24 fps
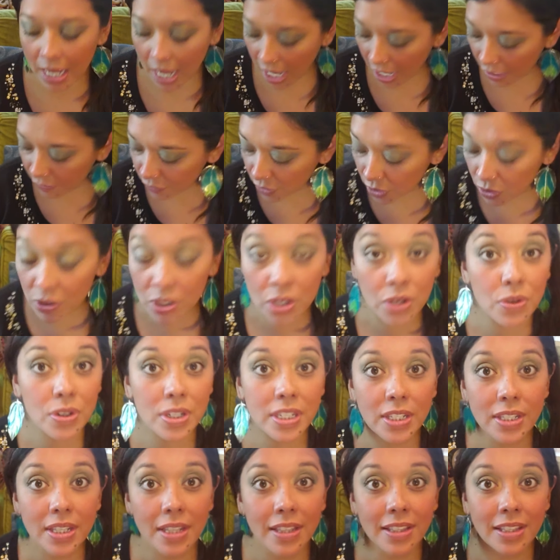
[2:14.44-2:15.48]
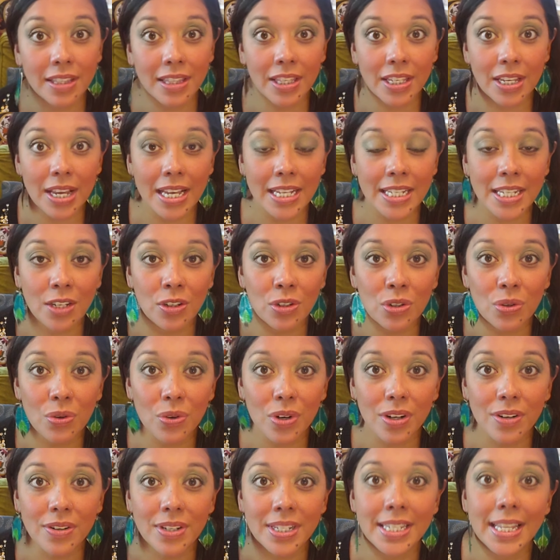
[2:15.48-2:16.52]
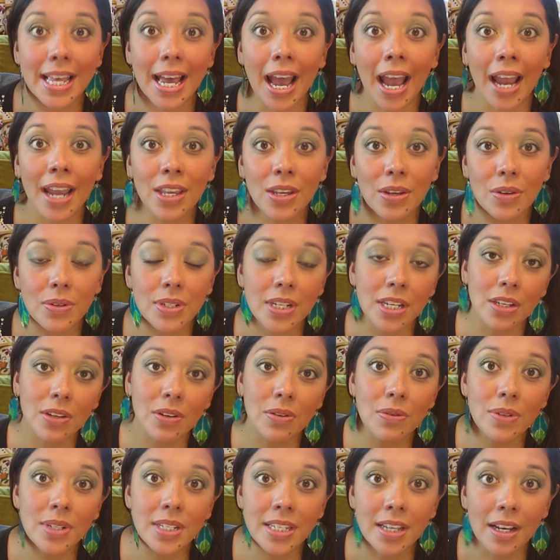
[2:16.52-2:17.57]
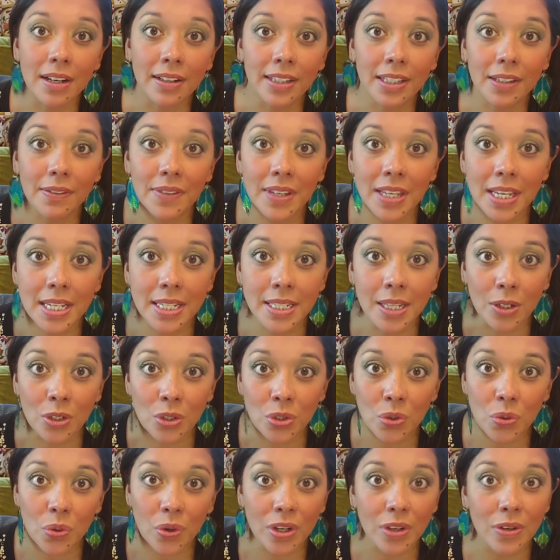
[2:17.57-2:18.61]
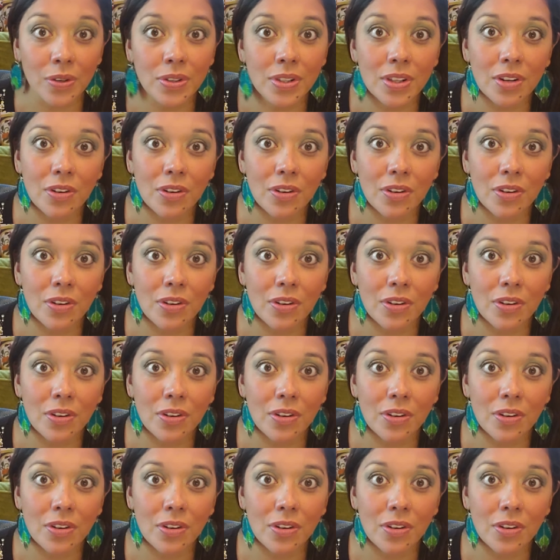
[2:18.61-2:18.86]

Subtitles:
if you use the essential oils that I use Young Living essential oils.